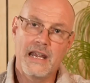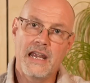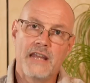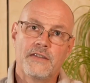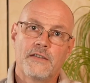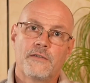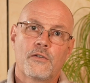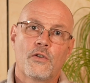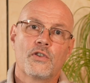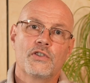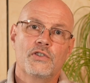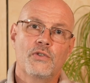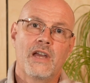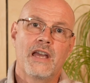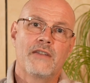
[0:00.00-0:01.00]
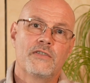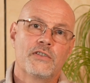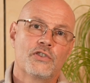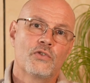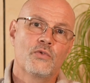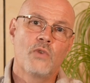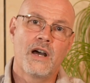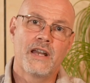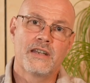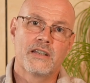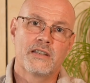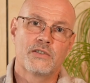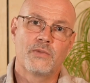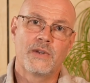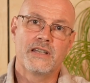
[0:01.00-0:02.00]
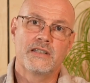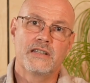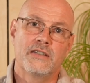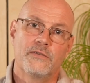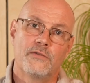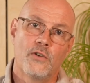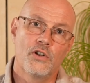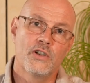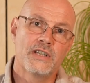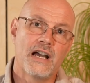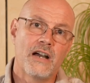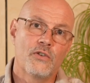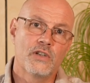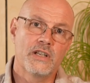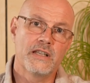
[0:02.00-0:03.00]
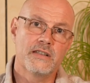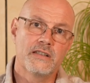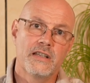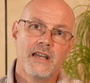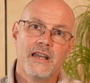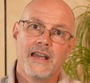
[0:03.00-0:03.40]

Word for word: At the front you have a 220 volt outlet